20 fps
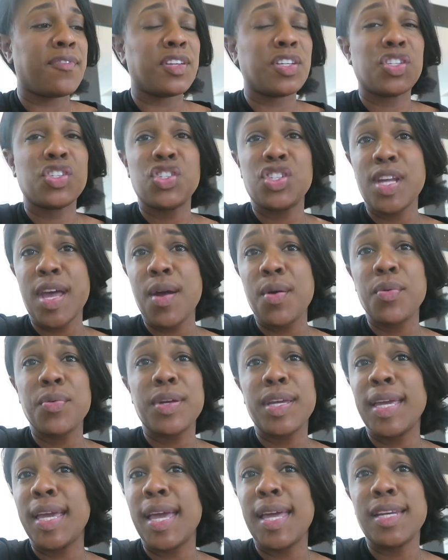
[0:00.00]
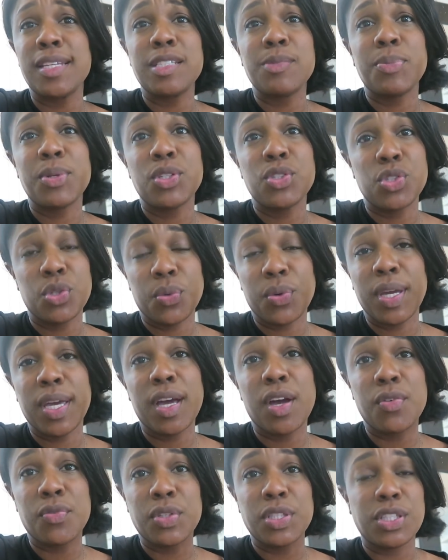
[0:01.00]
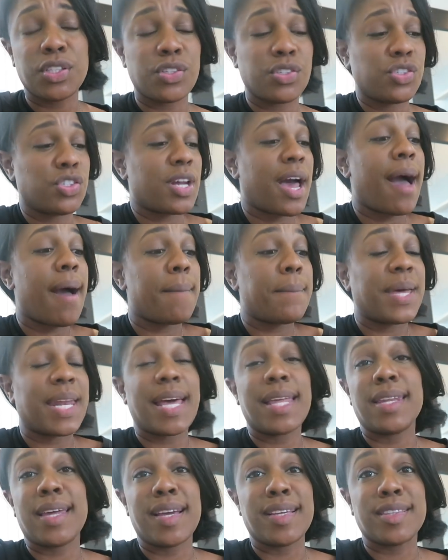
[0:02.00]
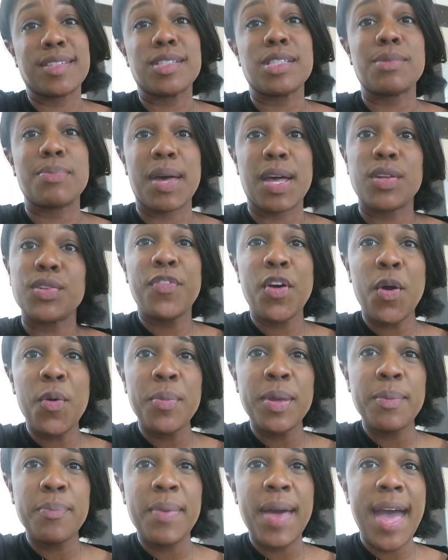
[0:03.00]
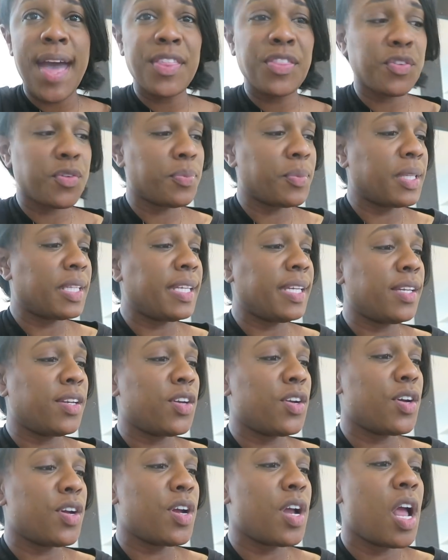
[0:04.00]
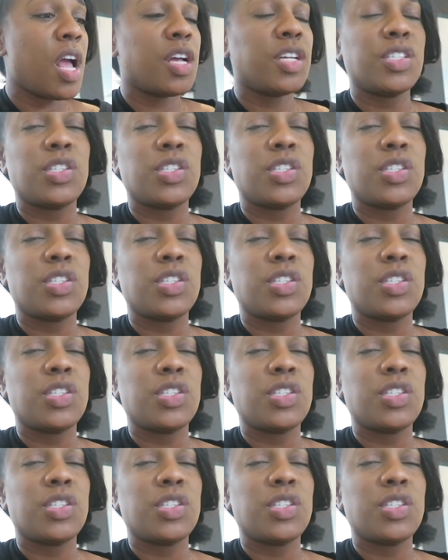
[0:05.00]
finish showering and it's been doing a really good job and I like the smell. Foaming bathroom cleaner.